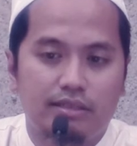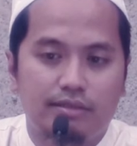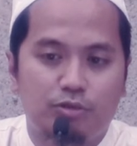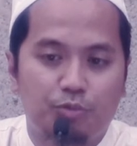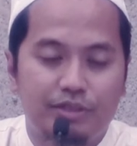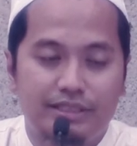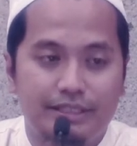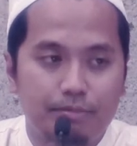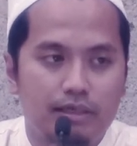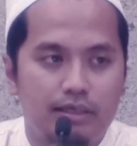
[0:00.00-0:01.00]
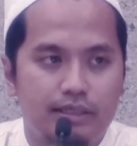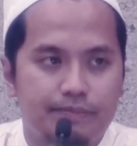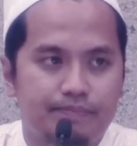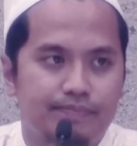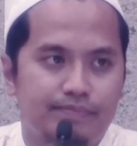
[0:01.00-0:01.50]
to be similar
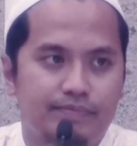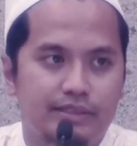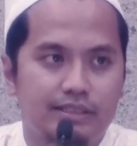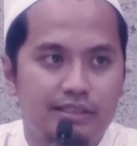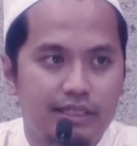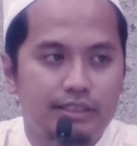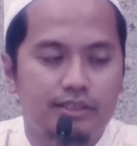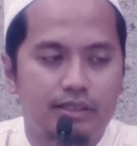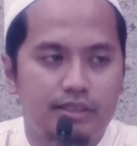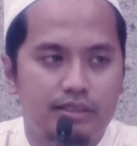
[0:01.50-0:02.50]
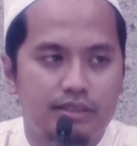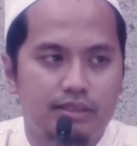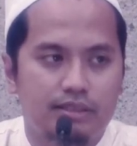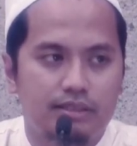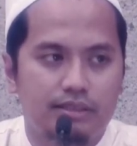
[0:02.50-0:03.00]
in stature
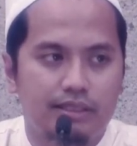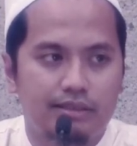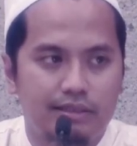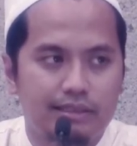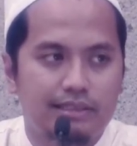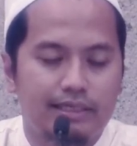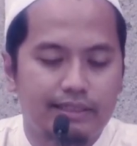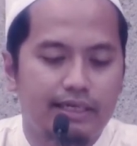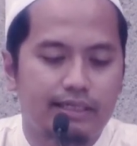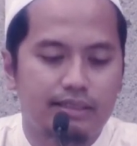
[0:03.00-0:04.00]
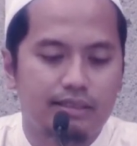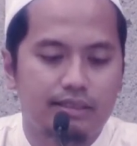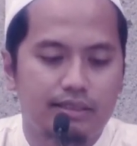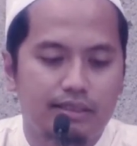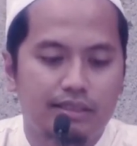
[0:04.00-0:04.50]
and things like that,
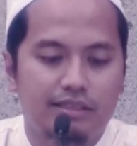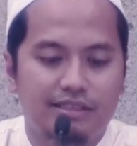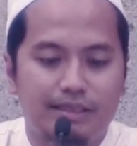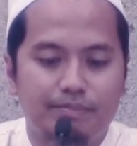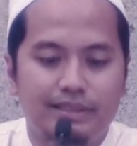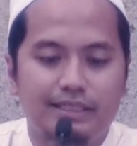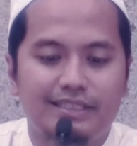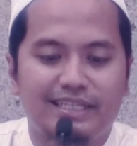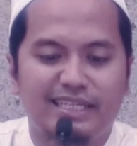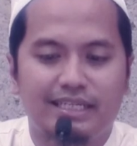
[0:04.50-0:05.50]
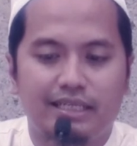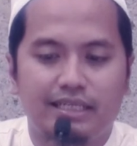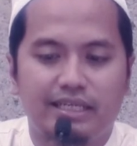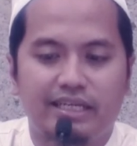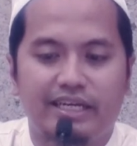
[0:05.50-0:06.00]
something that
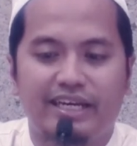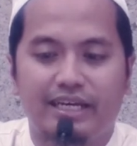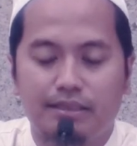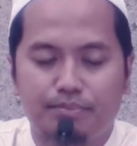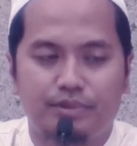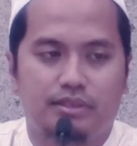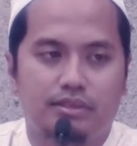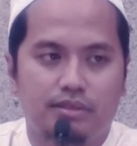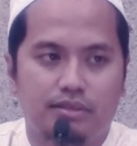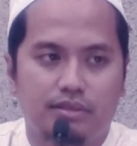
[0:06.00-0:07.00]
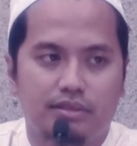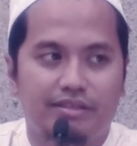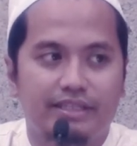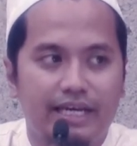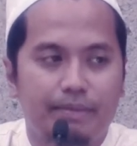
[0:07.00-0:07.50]
helps
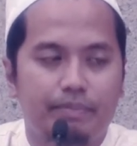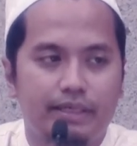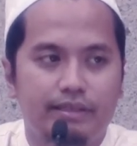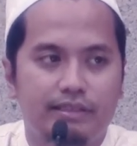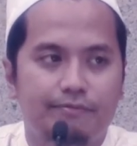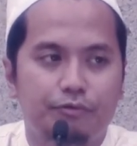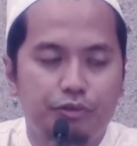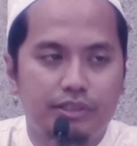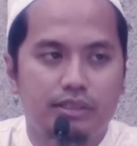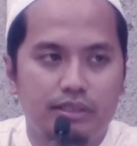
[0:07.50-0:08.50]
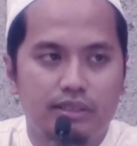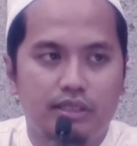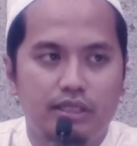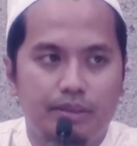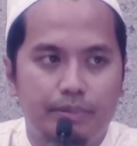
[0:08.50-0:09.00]
them in the future,
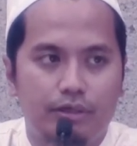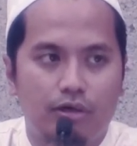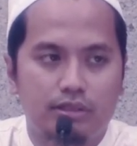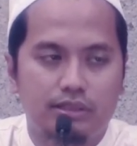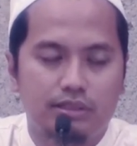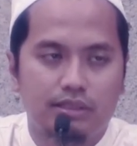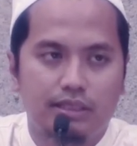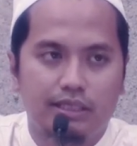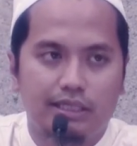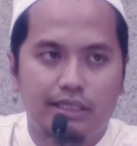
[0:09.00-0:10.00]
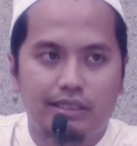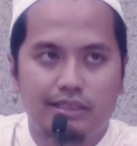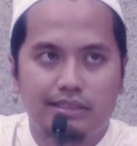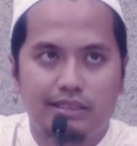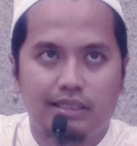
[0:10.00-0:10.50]
because it
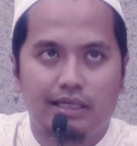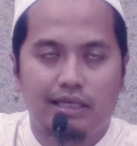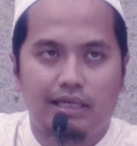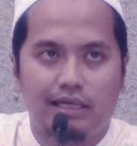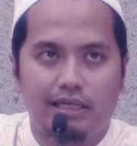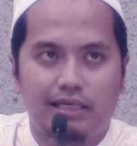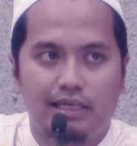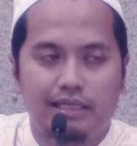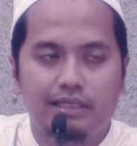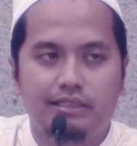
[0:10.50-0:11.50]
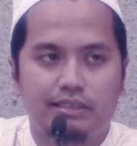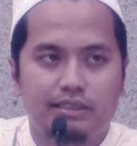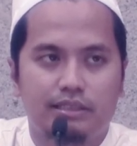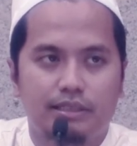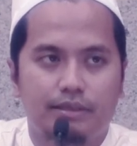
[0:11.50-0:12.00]
is least